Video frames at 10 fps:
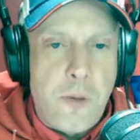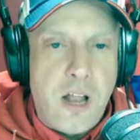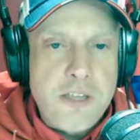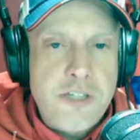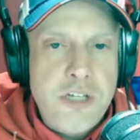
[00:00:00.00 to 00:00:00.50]

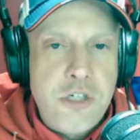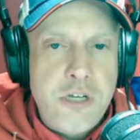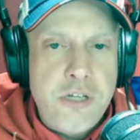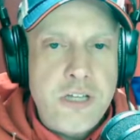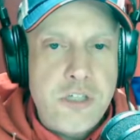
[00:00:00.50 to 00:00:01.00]
Policy
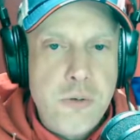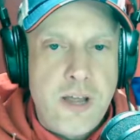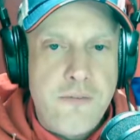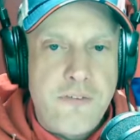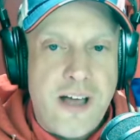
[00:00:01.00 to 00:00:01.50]
Genius, you
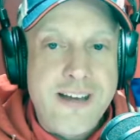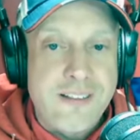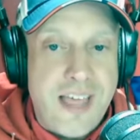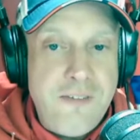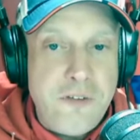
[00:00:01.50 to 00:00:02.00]
can find
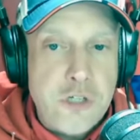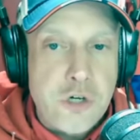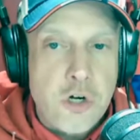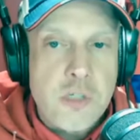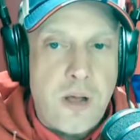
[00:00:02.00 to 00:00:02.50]
life
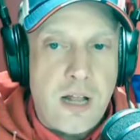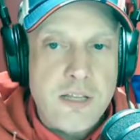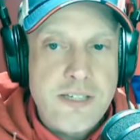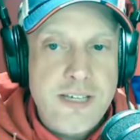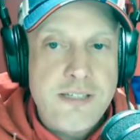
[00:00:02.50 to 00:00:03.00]
insurance
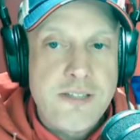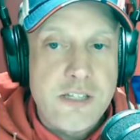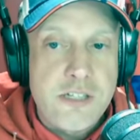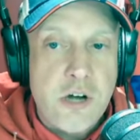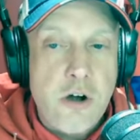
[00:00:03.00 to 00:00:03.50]
policies
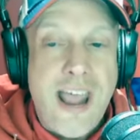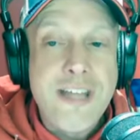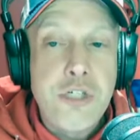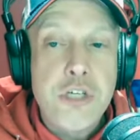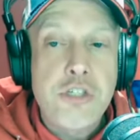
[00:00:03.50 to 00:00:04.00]
that start
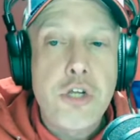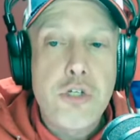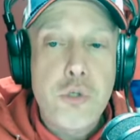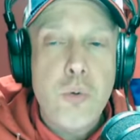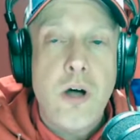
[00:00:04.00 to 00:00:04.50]
at just
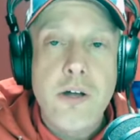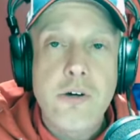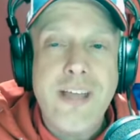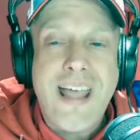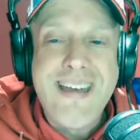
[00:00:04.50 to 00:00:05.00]

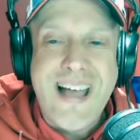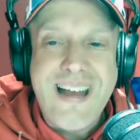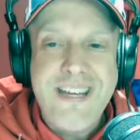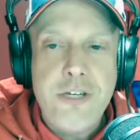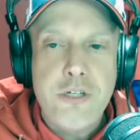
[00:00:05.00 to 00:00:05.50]

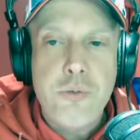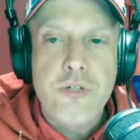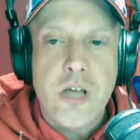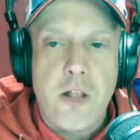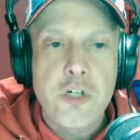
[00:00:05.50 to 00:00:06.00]

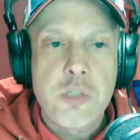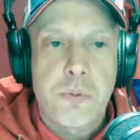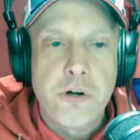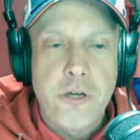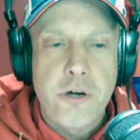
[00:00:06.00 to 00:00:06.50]
$292
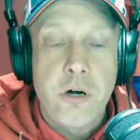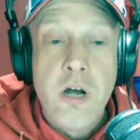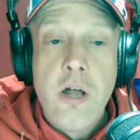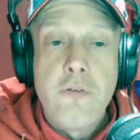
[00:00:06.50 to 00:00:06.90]
per year